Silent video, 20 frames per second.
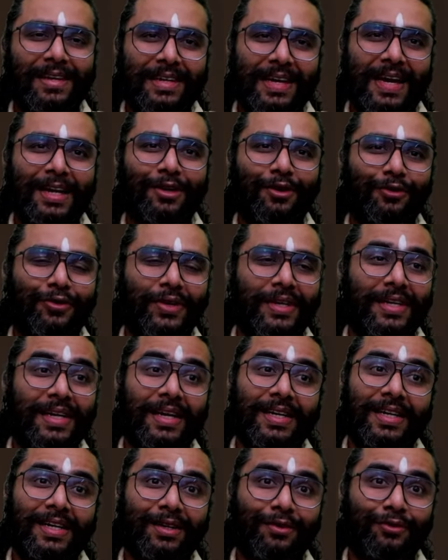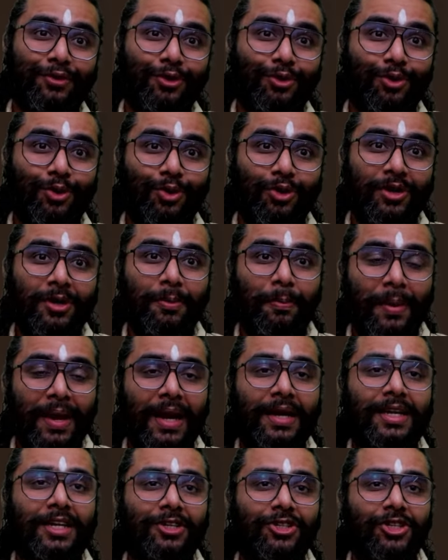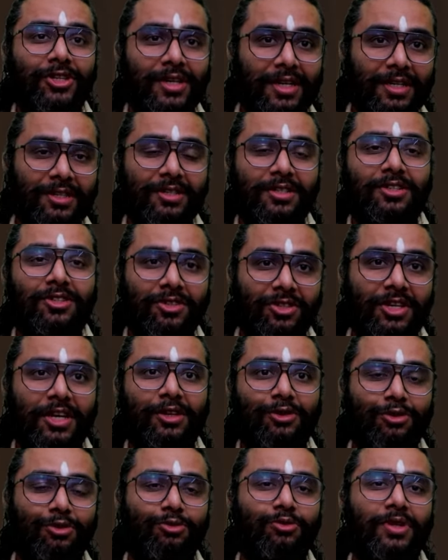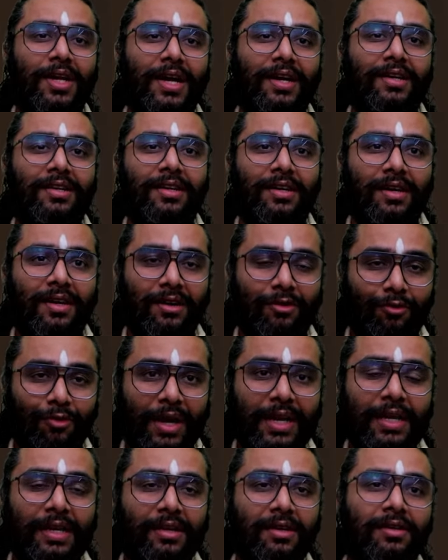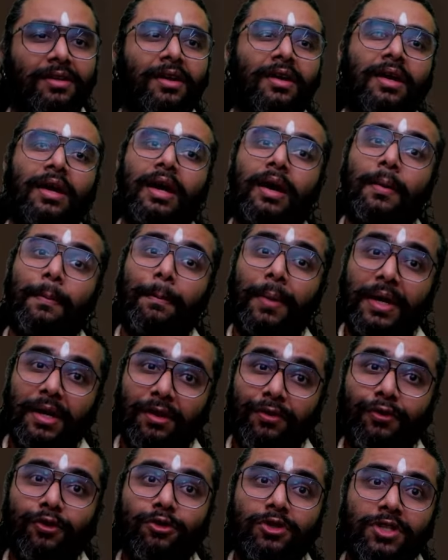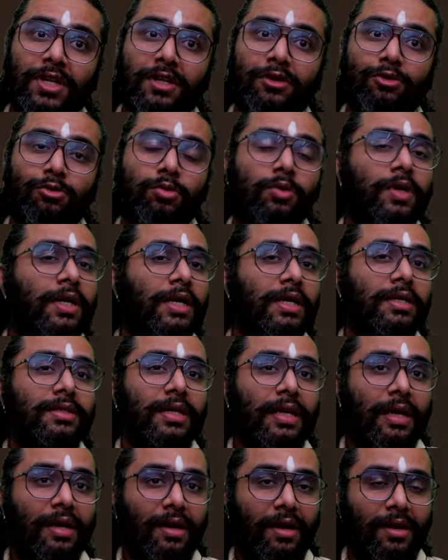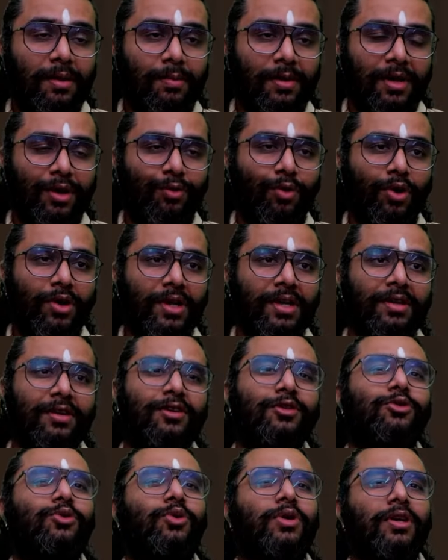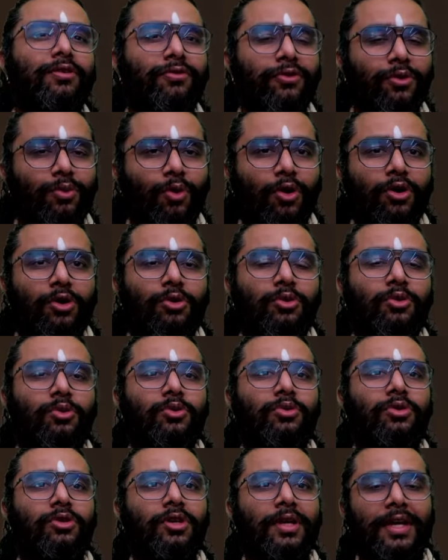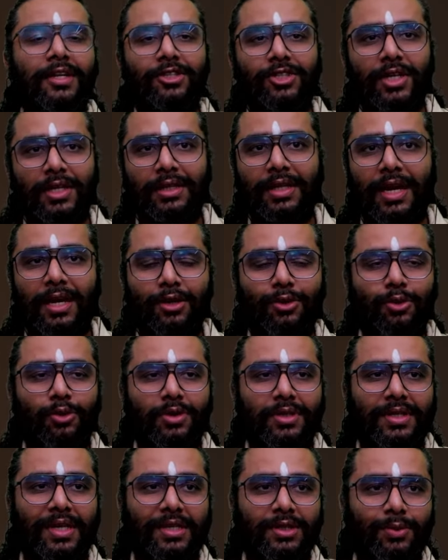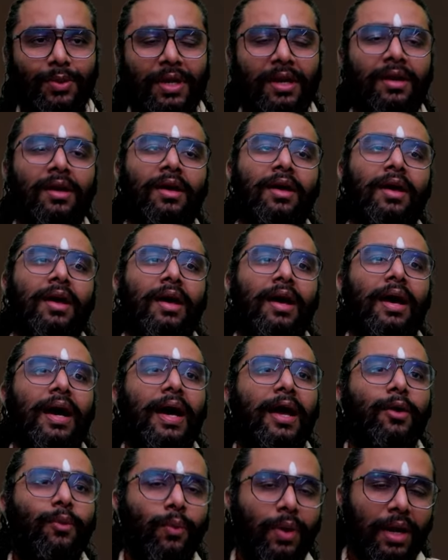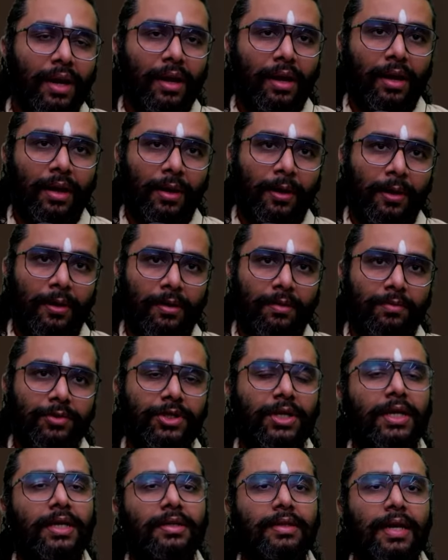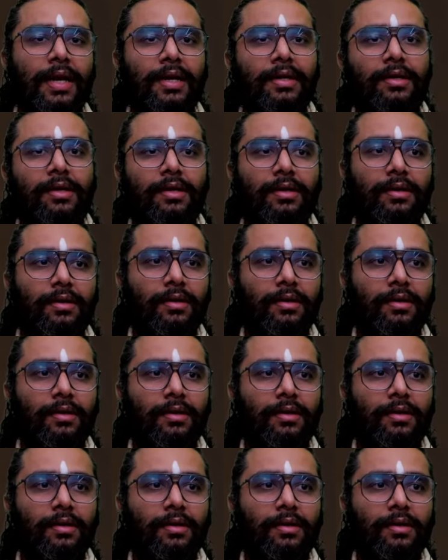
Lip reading: kind of regret it if you don't pay attention and stay through that 1 year. But if you stay through, it is incredibly rewarding. So if you want to, you can check that course as well. I will share that